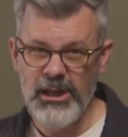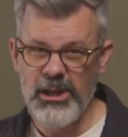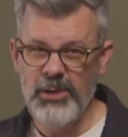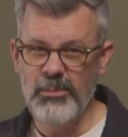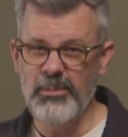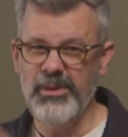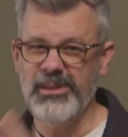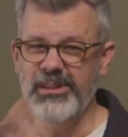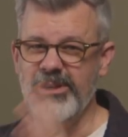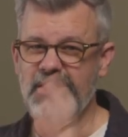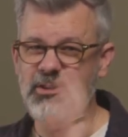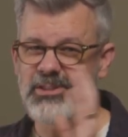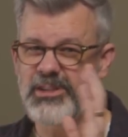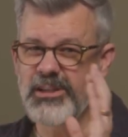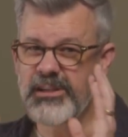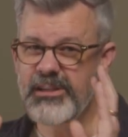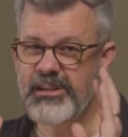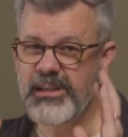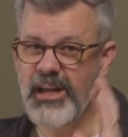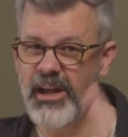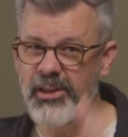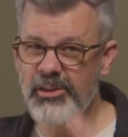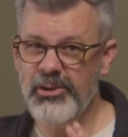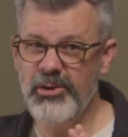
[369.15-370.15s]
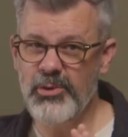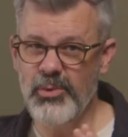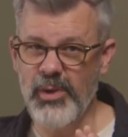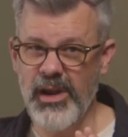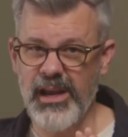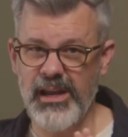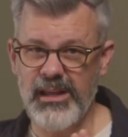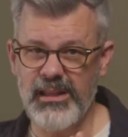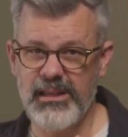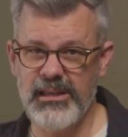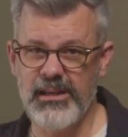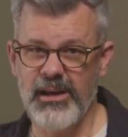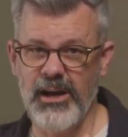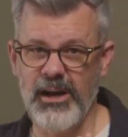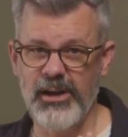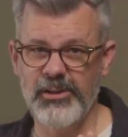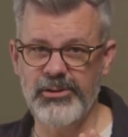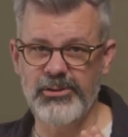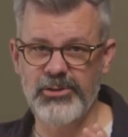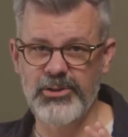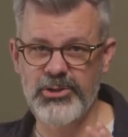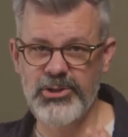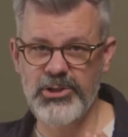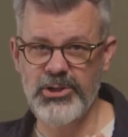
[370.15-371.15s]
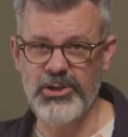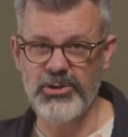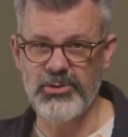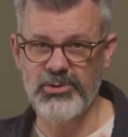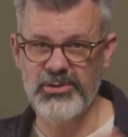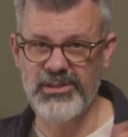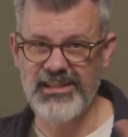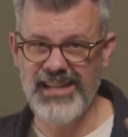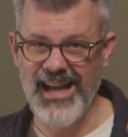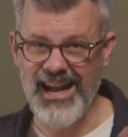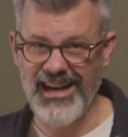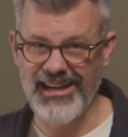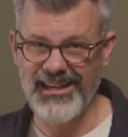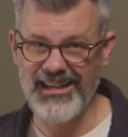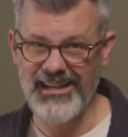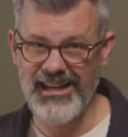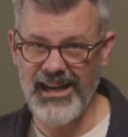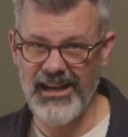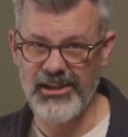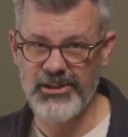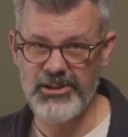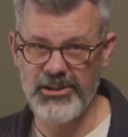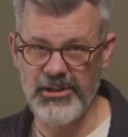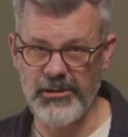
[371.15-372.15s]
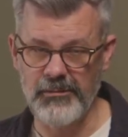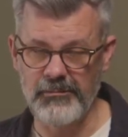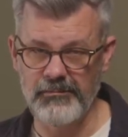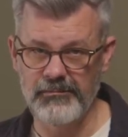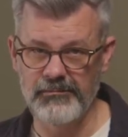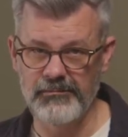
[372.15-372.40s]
But there's another way the author shows that connection.